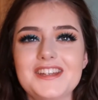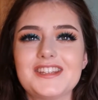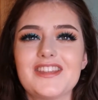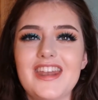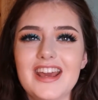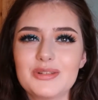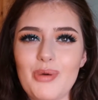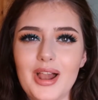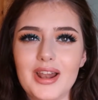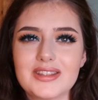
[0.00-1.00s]
So the next
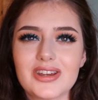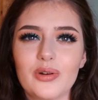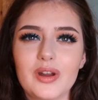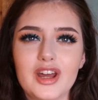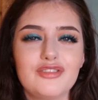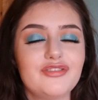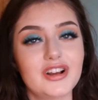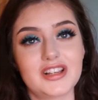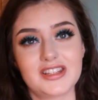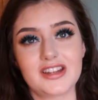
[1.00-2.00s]
palettes are when I
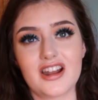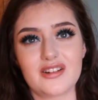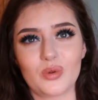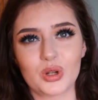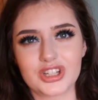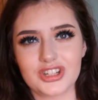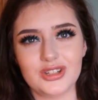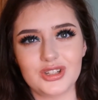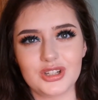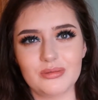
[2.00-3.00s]
first started watching
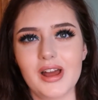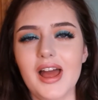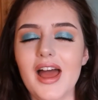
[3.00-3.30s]
YouTube,